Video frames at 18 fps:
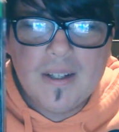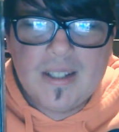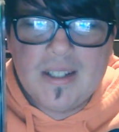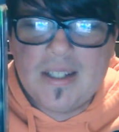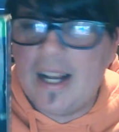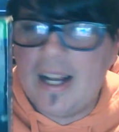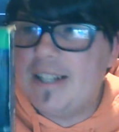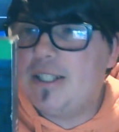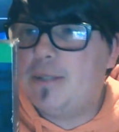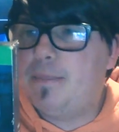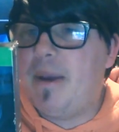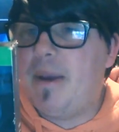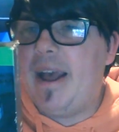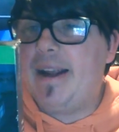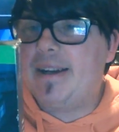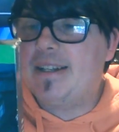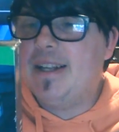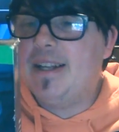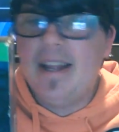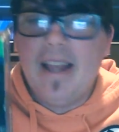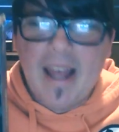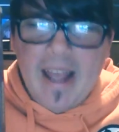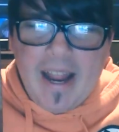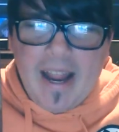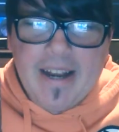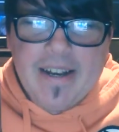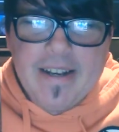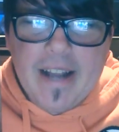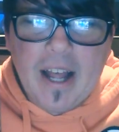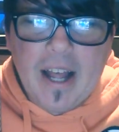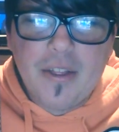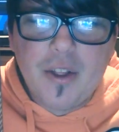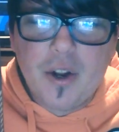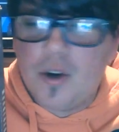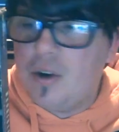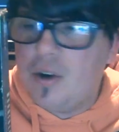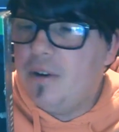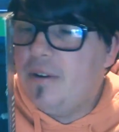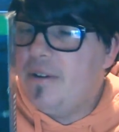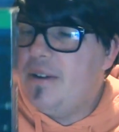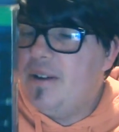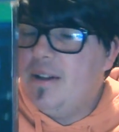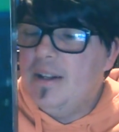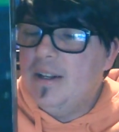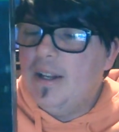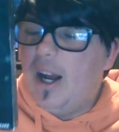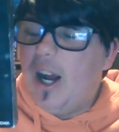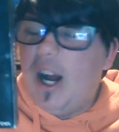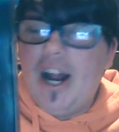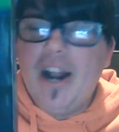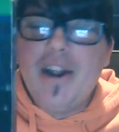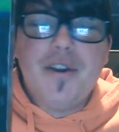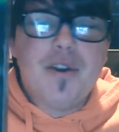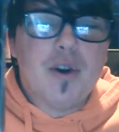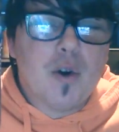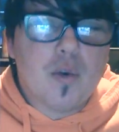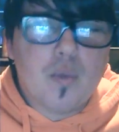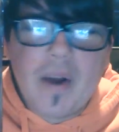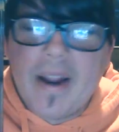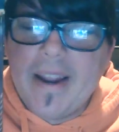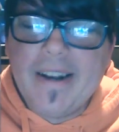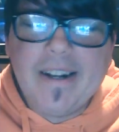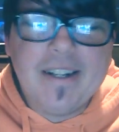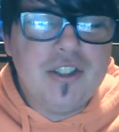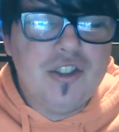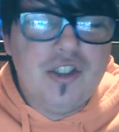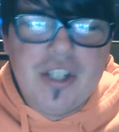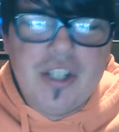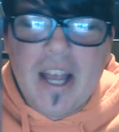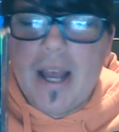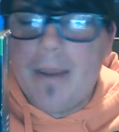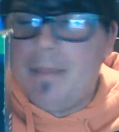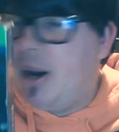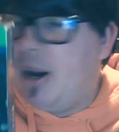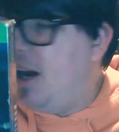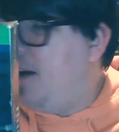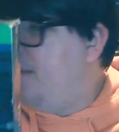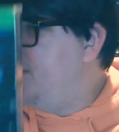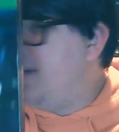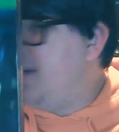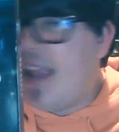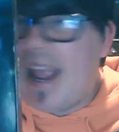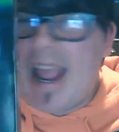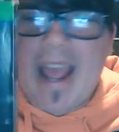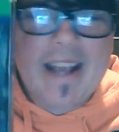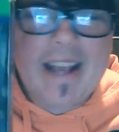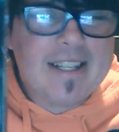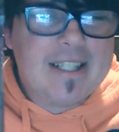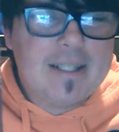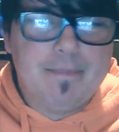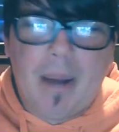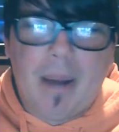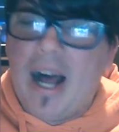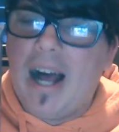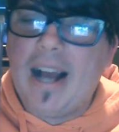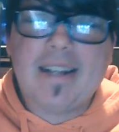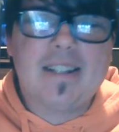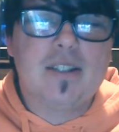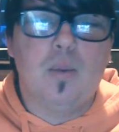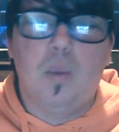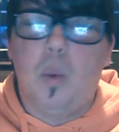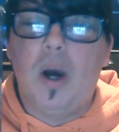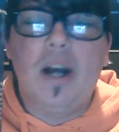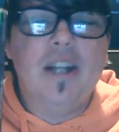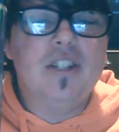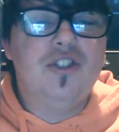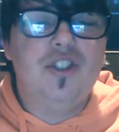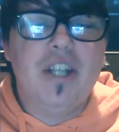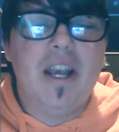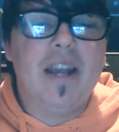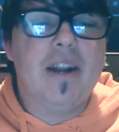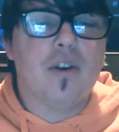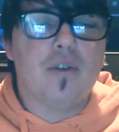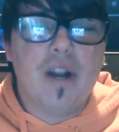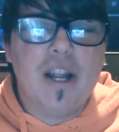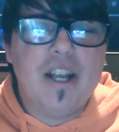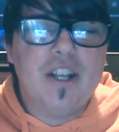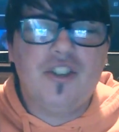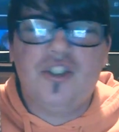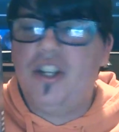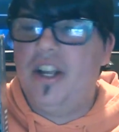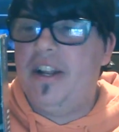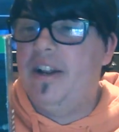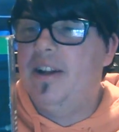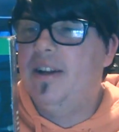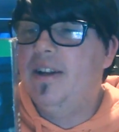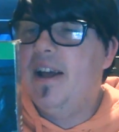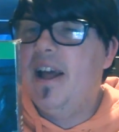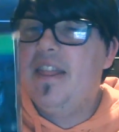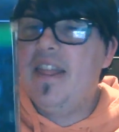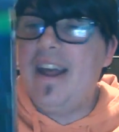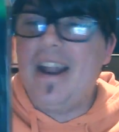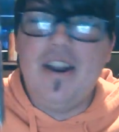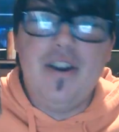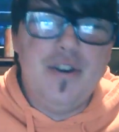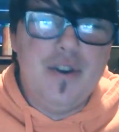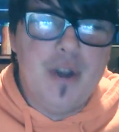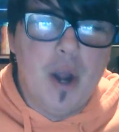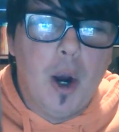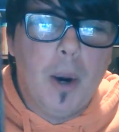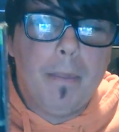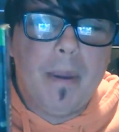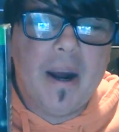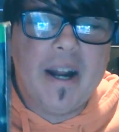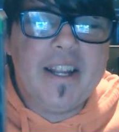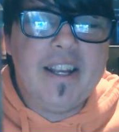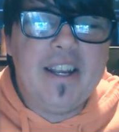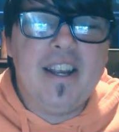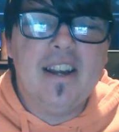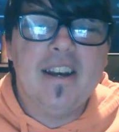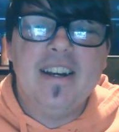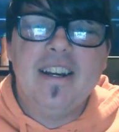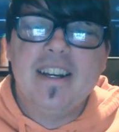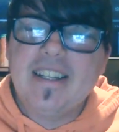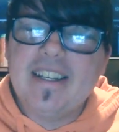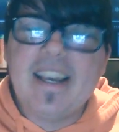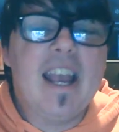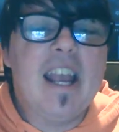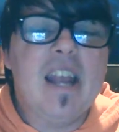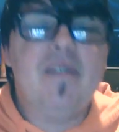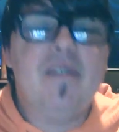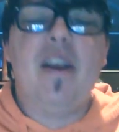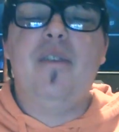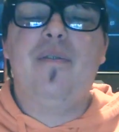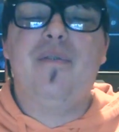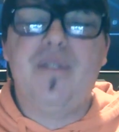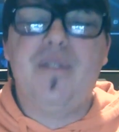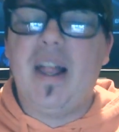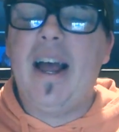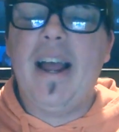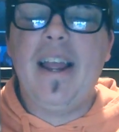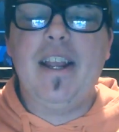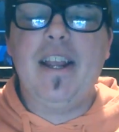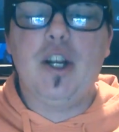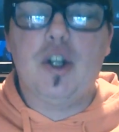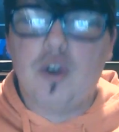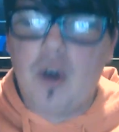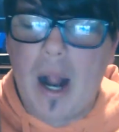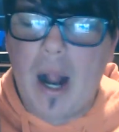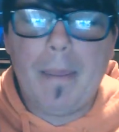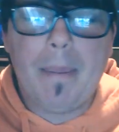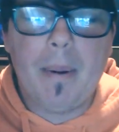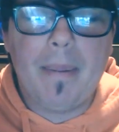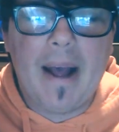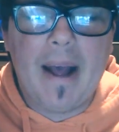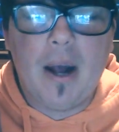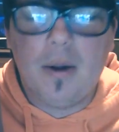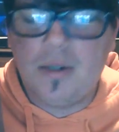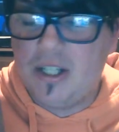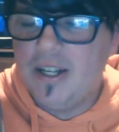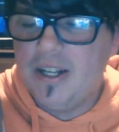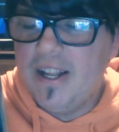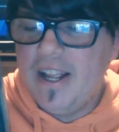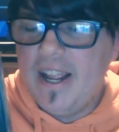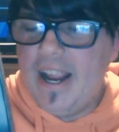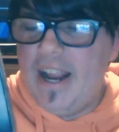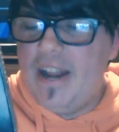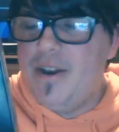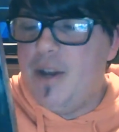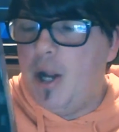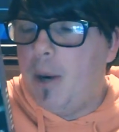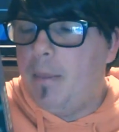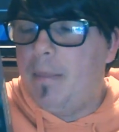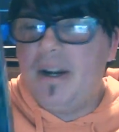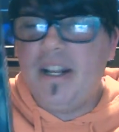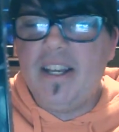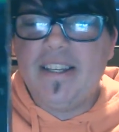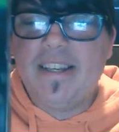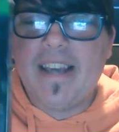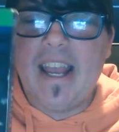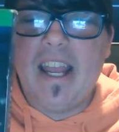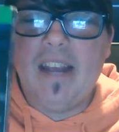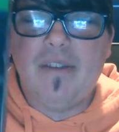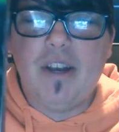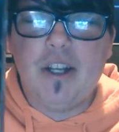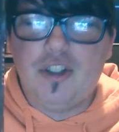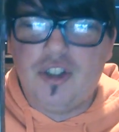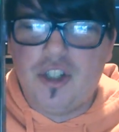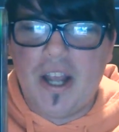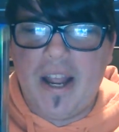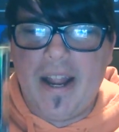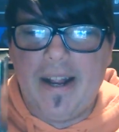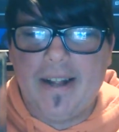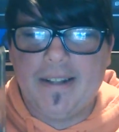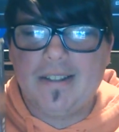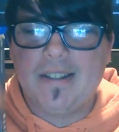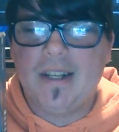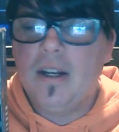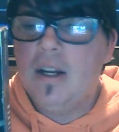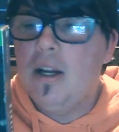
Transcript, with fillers: Suspect. Another underrated gem of the Xbox One generation that nobody gave a flying crap about and nobody gave a chance.